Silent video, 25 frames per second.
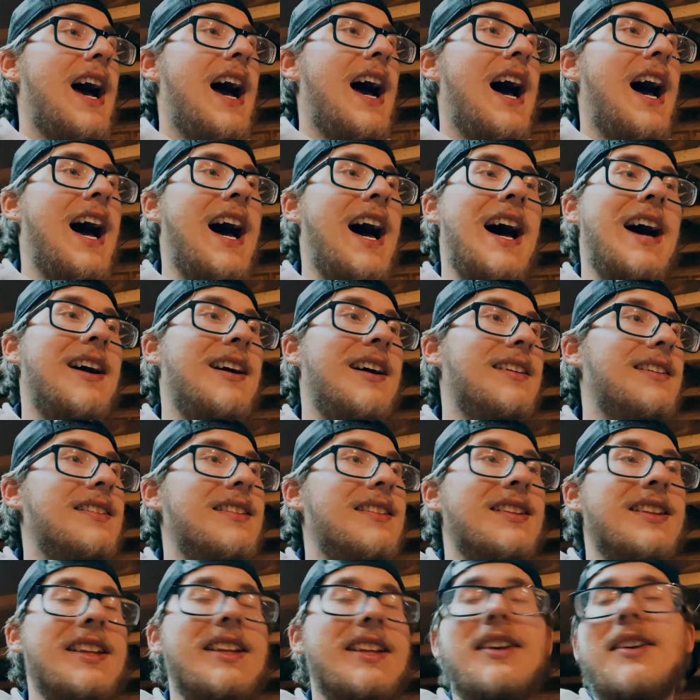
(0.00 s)
I
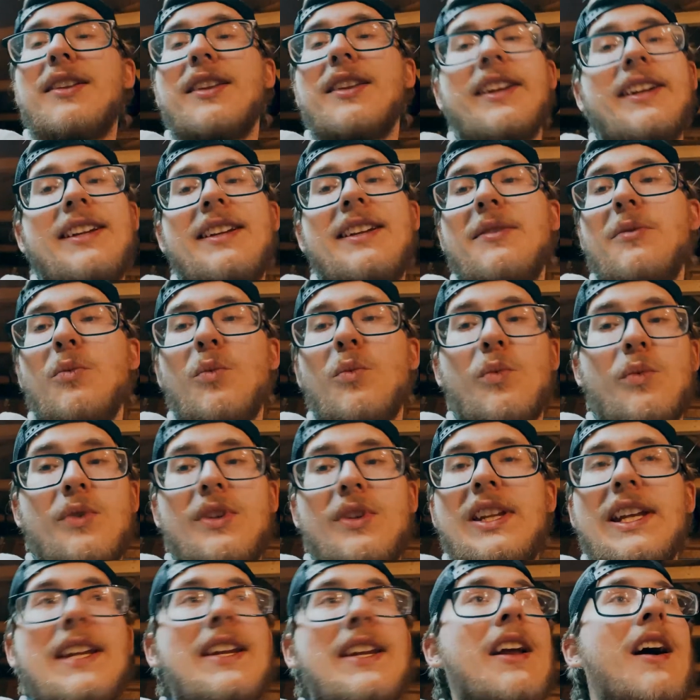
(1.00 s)
literally
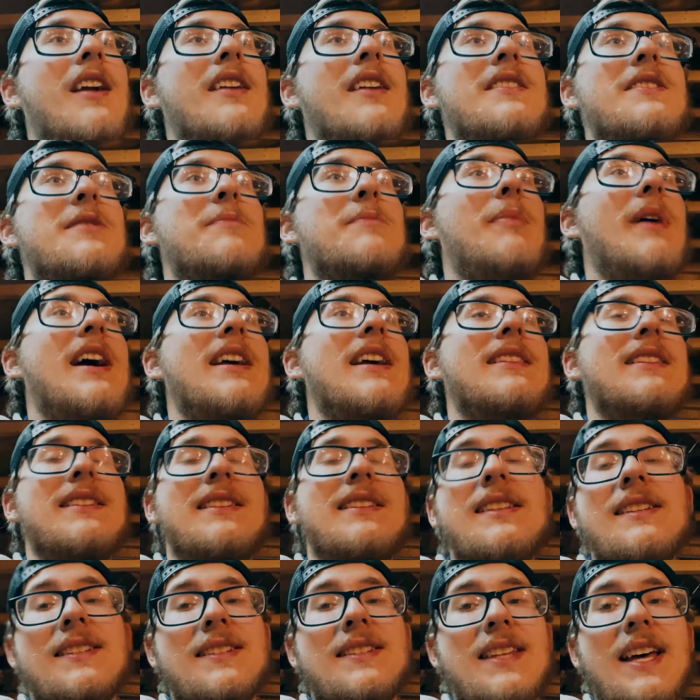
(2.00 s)
did not expect
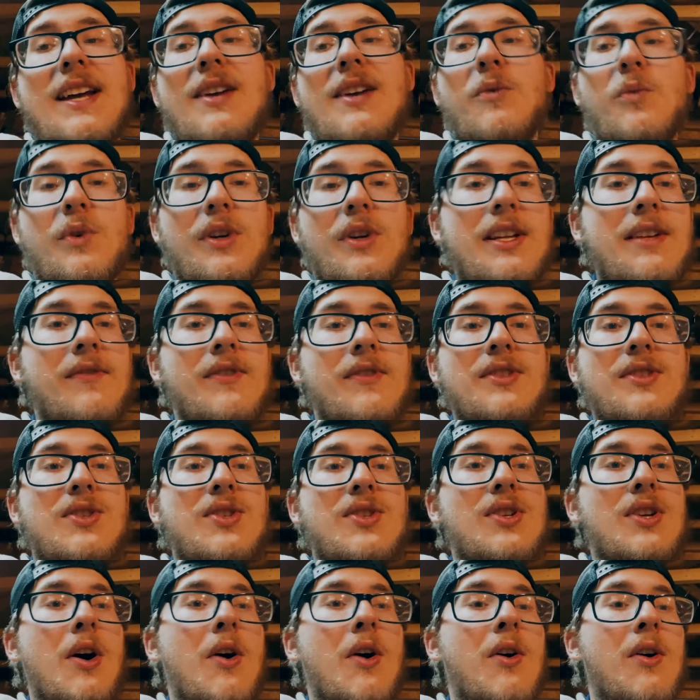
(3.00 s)
that this thing would even
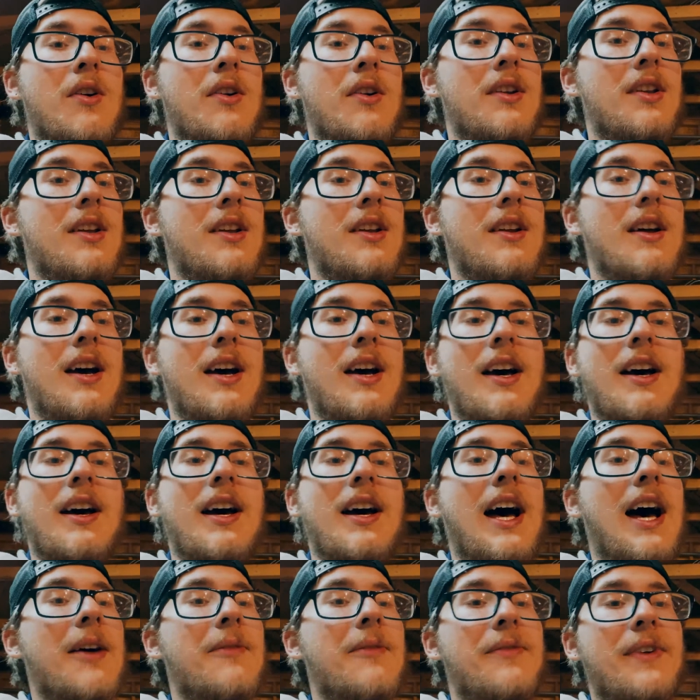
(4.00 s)
start.
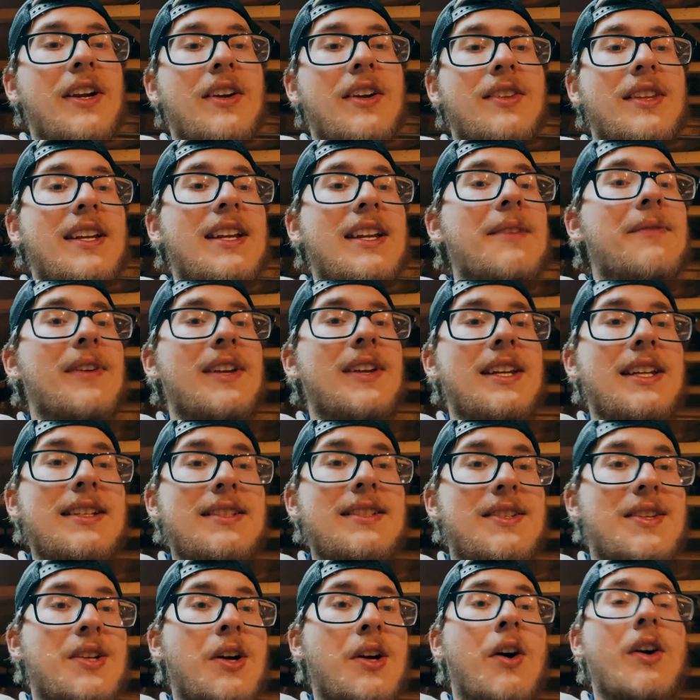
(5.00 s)
I figured that if it
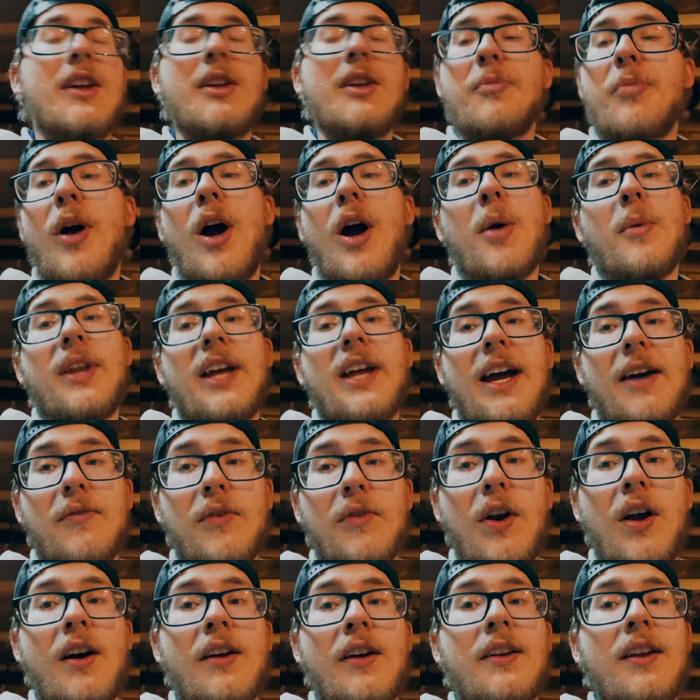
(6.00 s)
did start, it'd probably have
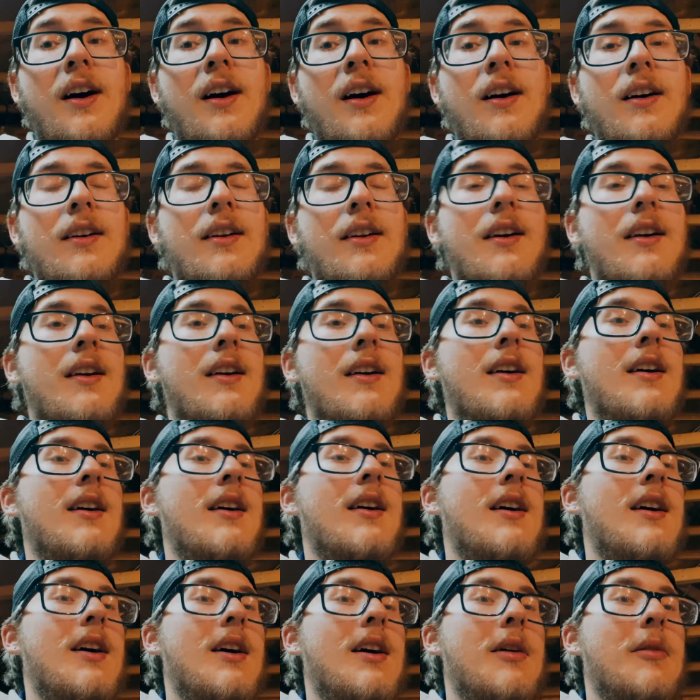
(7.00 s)
rod knock.
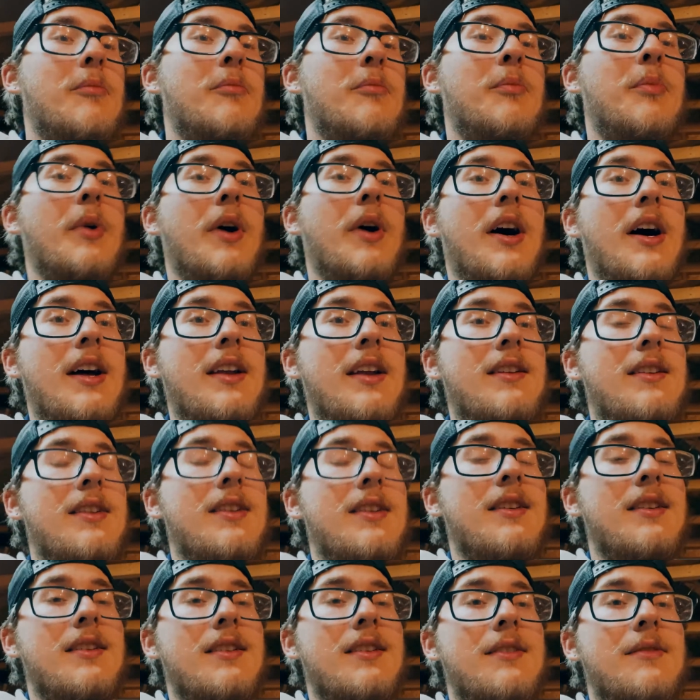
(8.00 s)

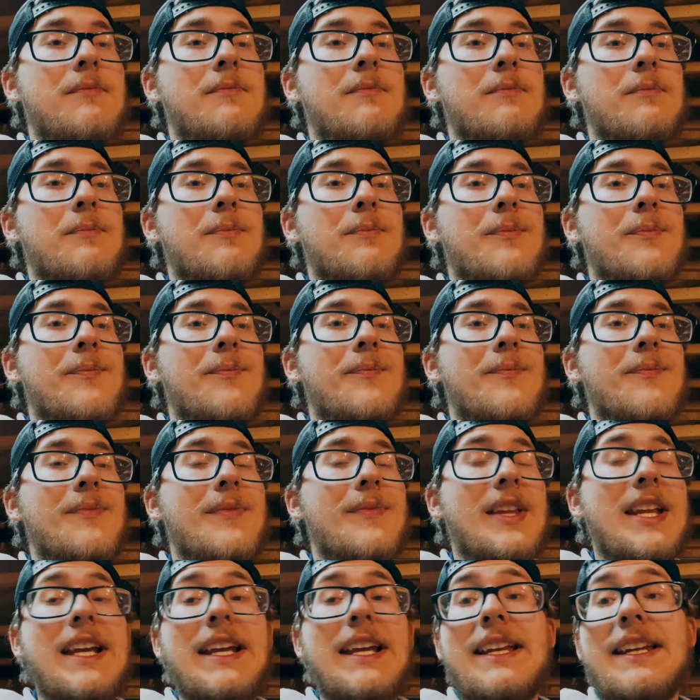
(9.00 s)
But
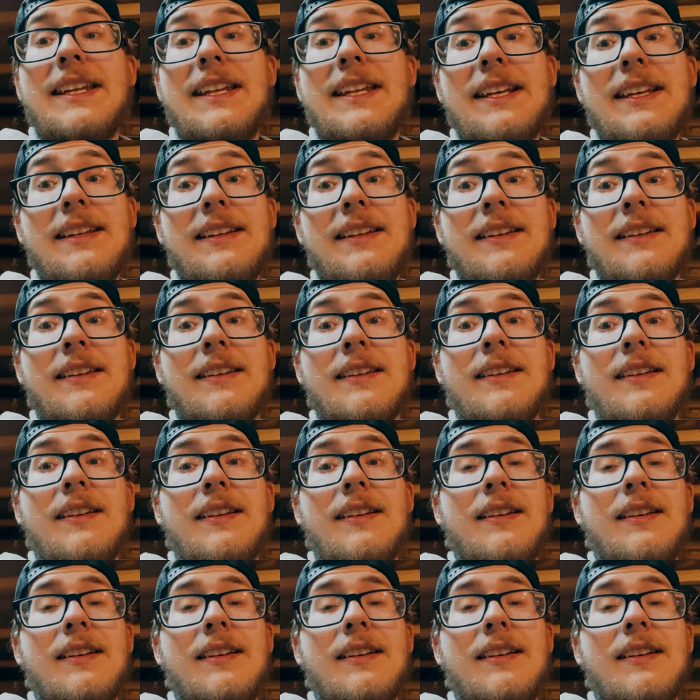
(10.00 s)
it didn't.